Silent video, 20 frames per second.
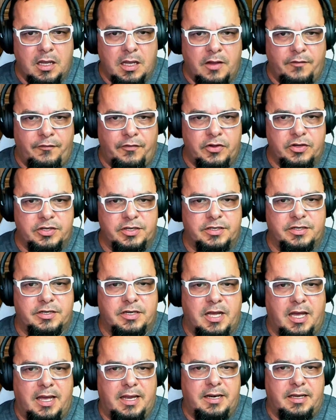If you just
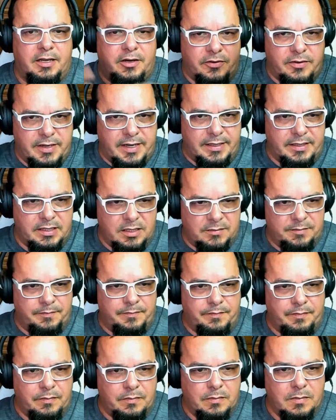kind of create
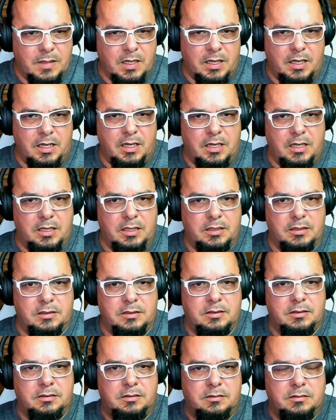them
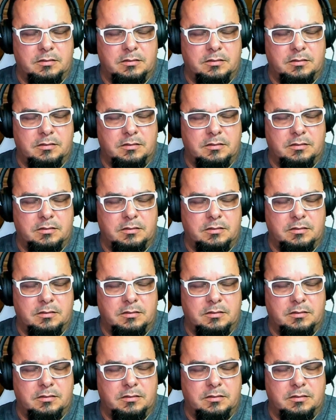and